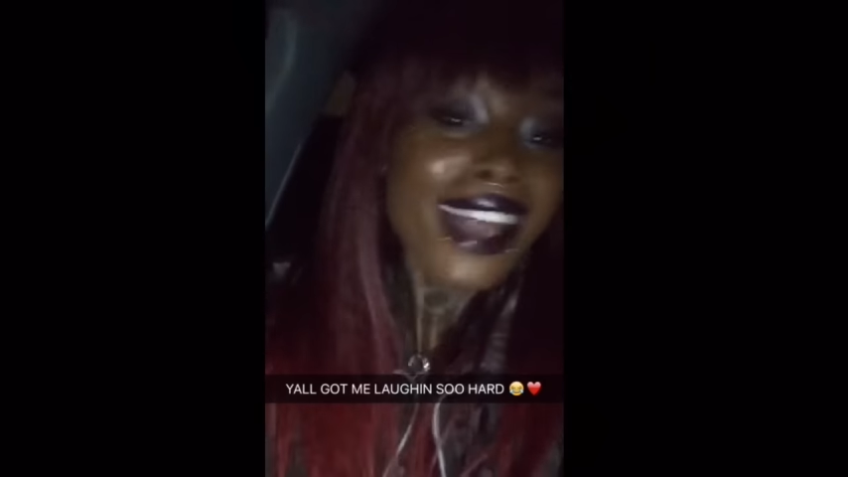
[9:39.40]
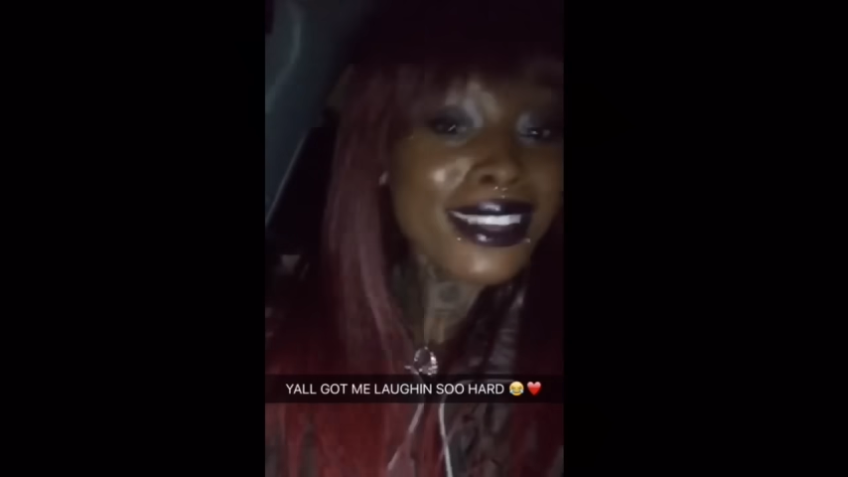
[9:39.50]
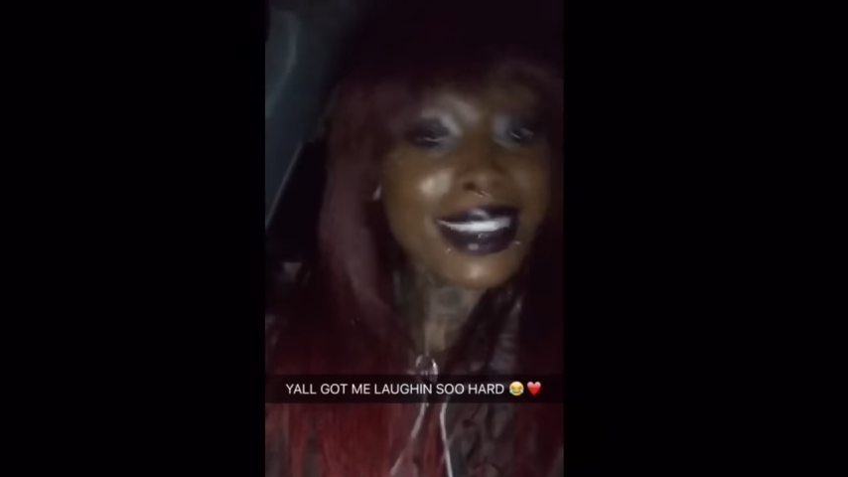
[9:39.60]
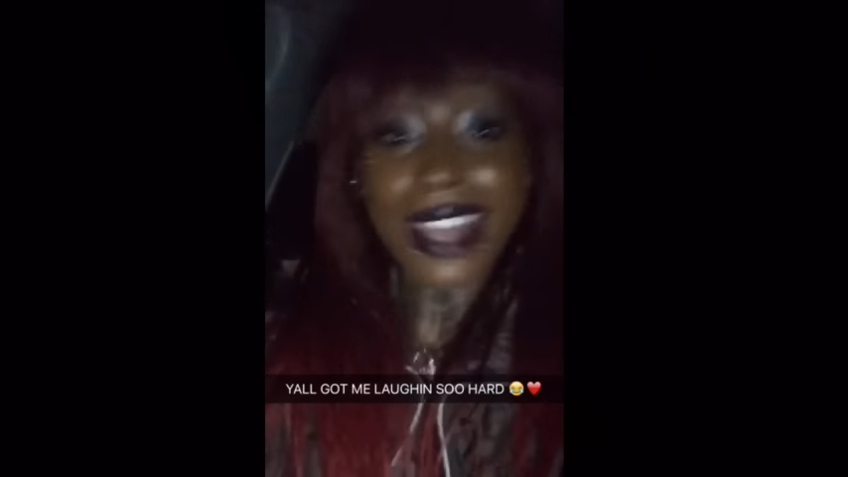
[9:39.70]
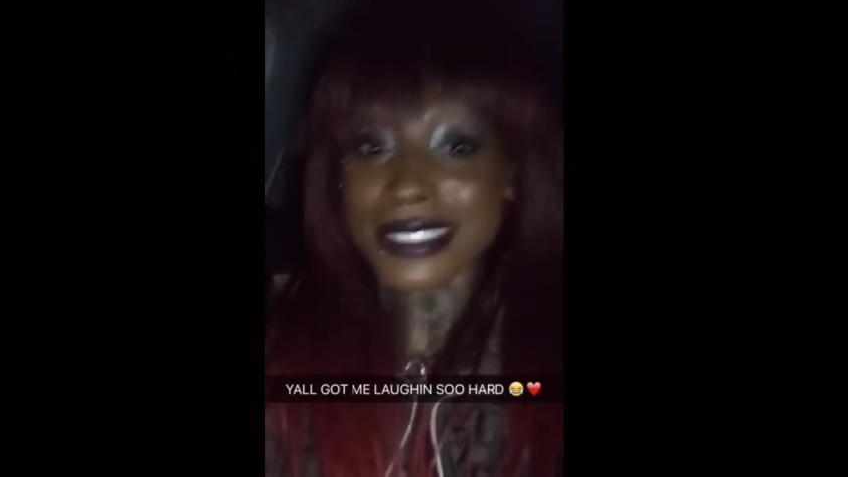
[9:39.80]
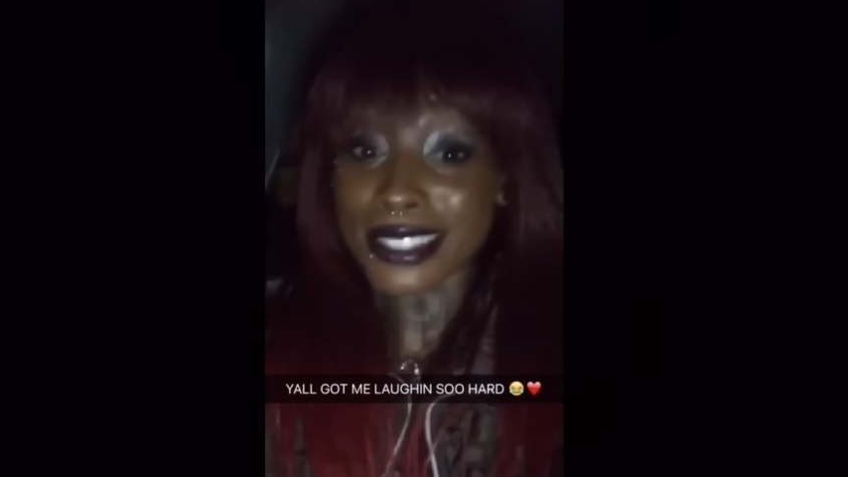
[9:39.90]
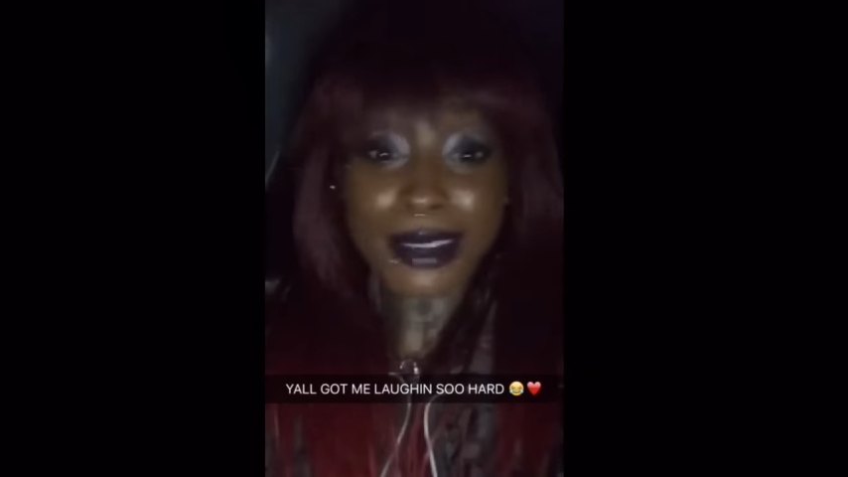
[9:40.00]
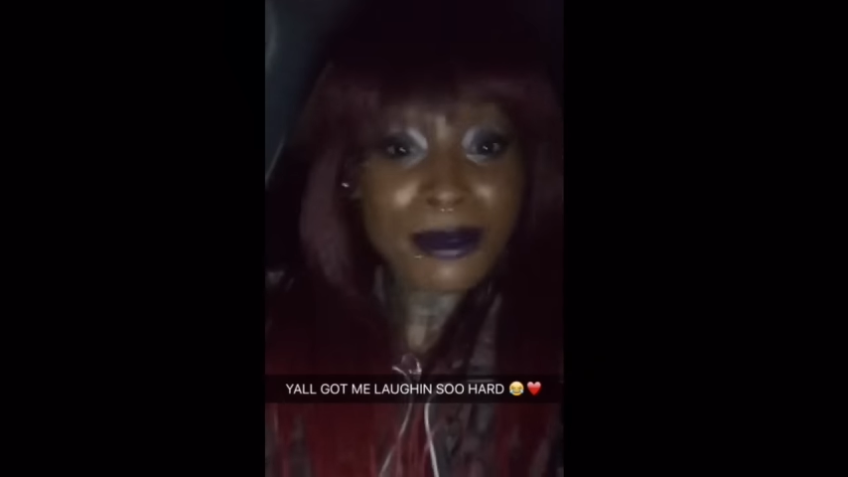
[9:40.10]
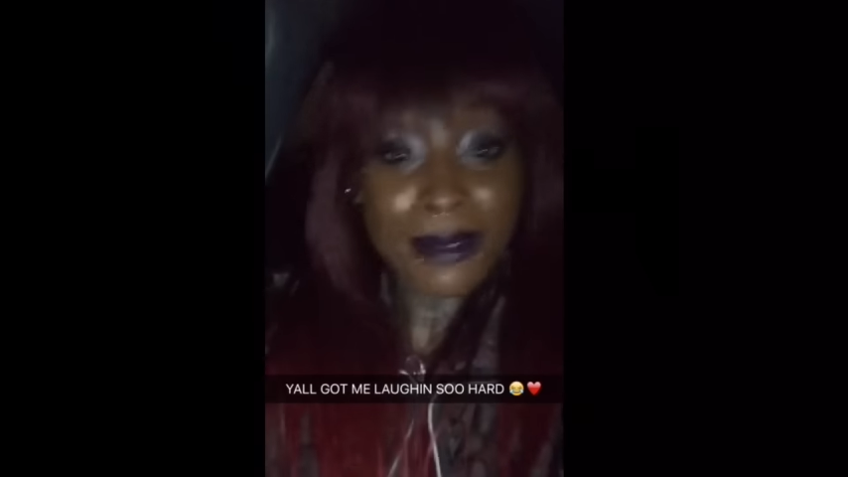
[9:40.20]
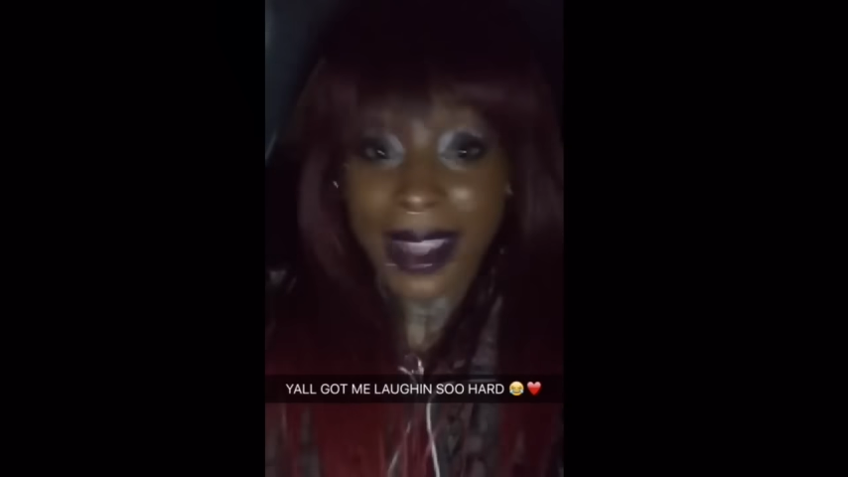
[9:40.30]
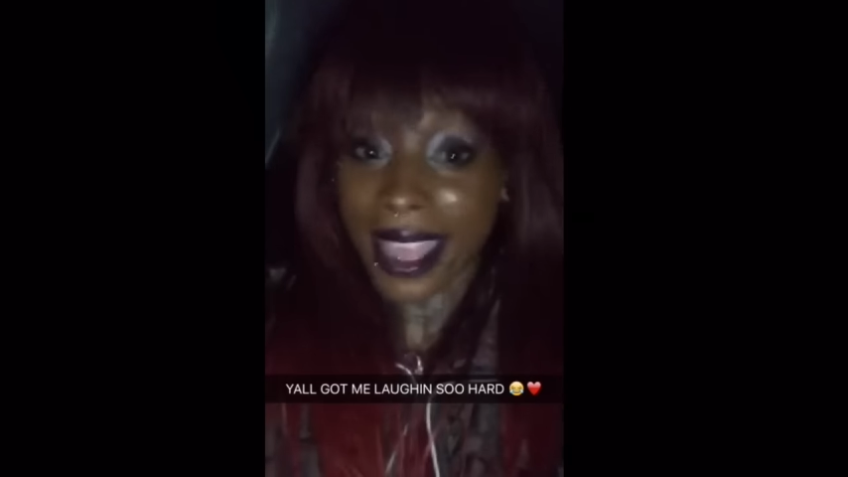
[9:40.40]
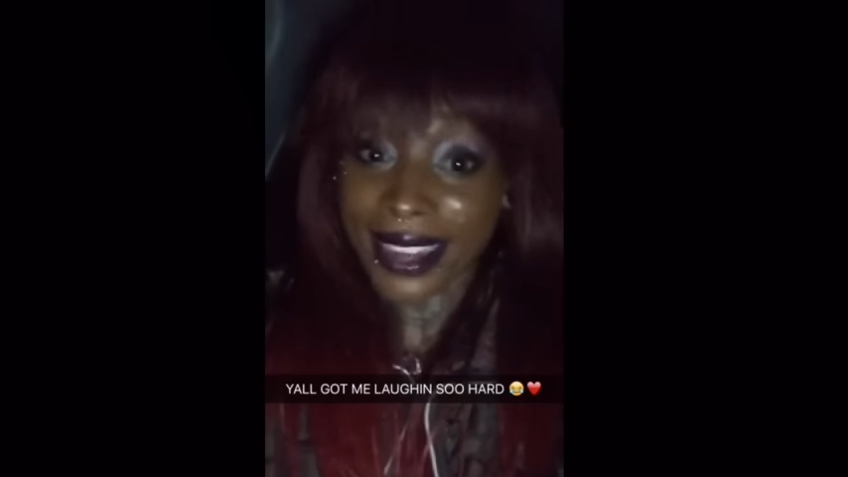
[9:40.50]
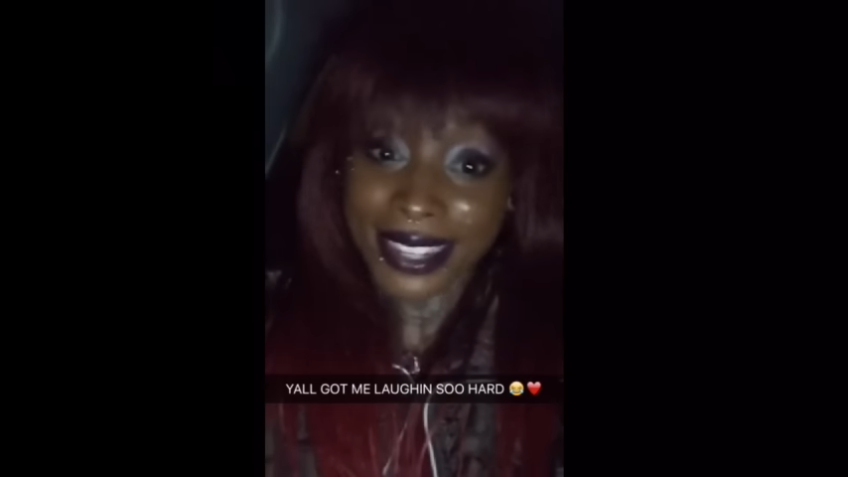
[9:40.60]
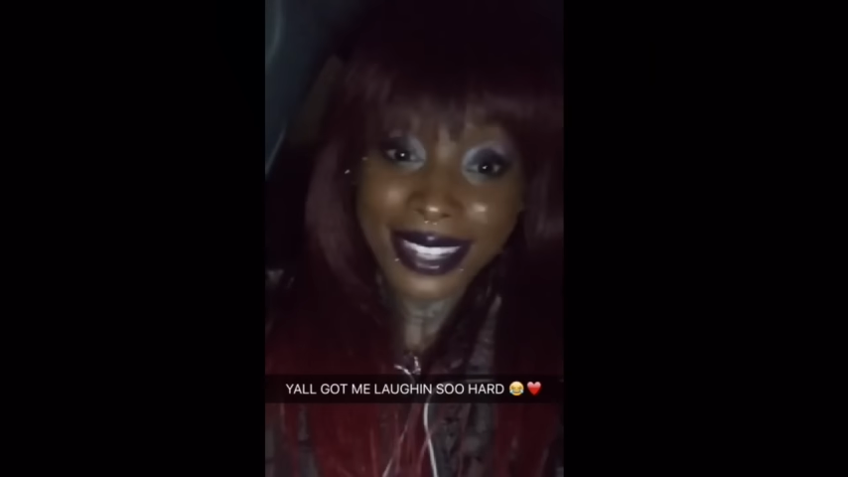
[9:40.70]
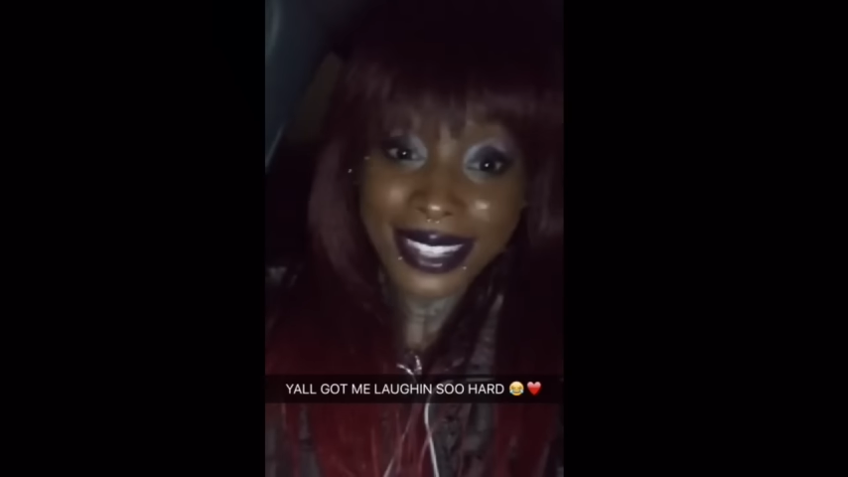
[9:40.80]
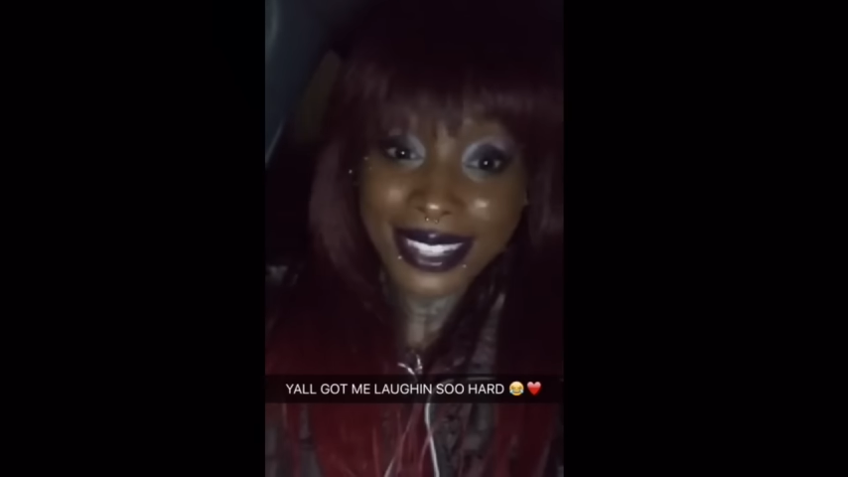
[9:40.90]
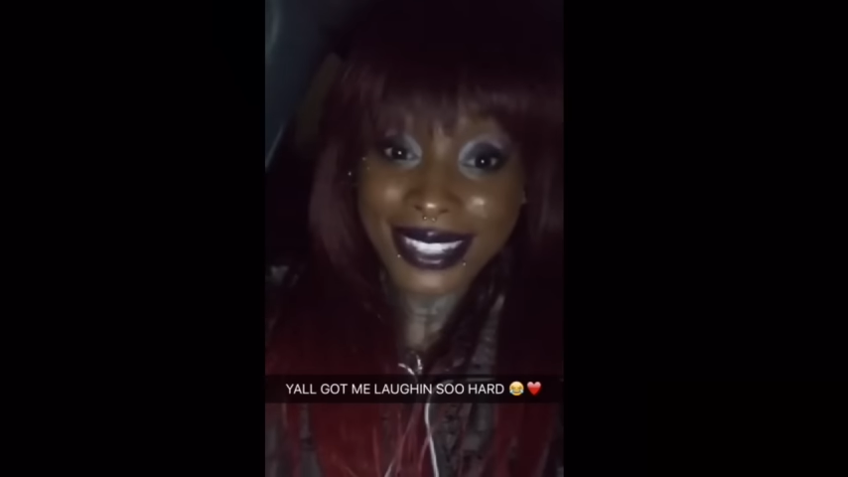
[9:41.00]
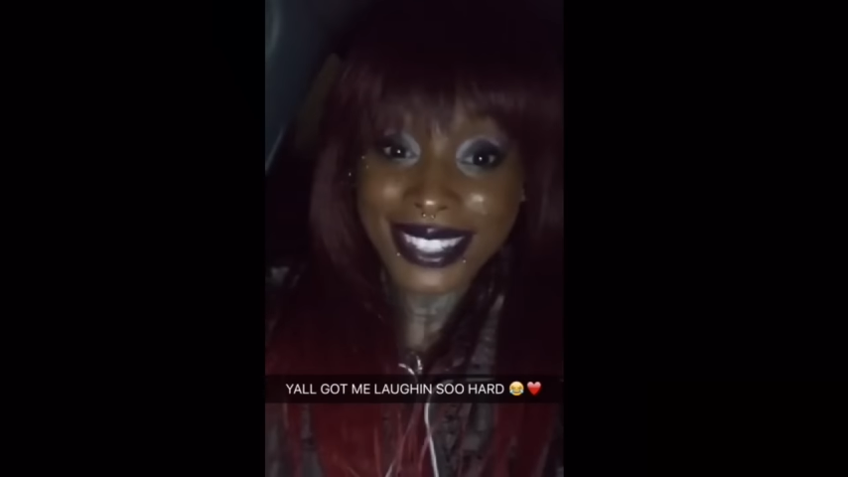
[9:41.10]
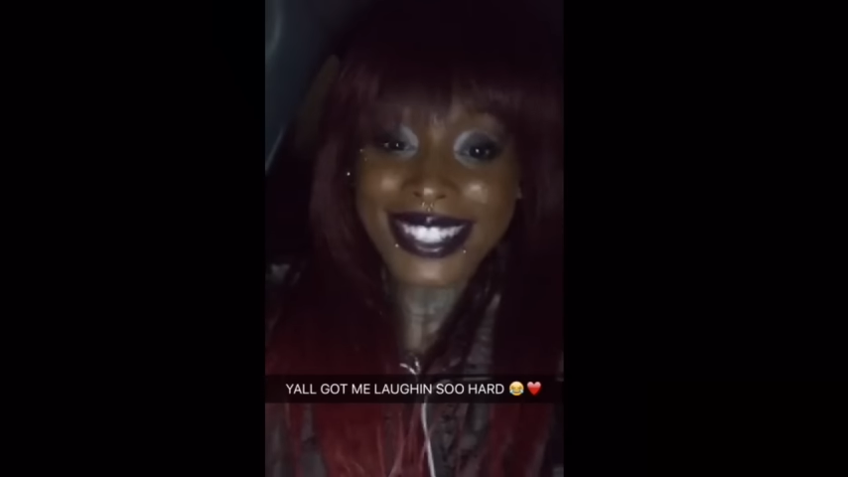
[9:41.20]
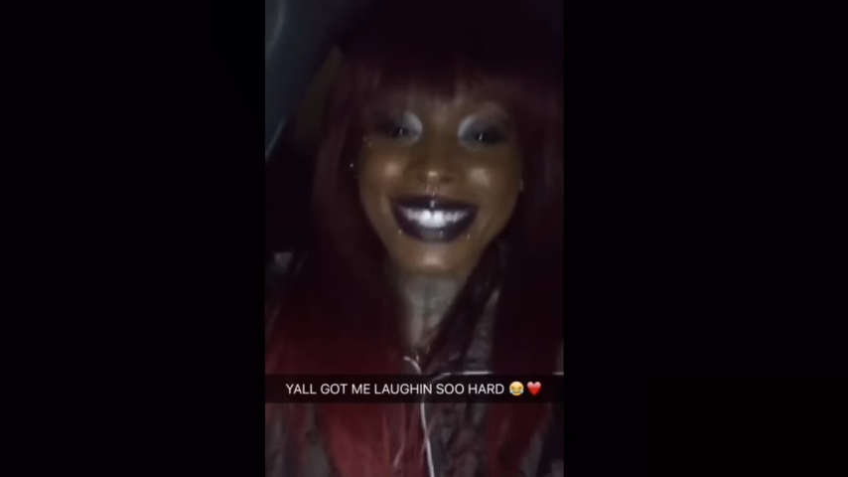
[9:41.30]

Not till I'm ready.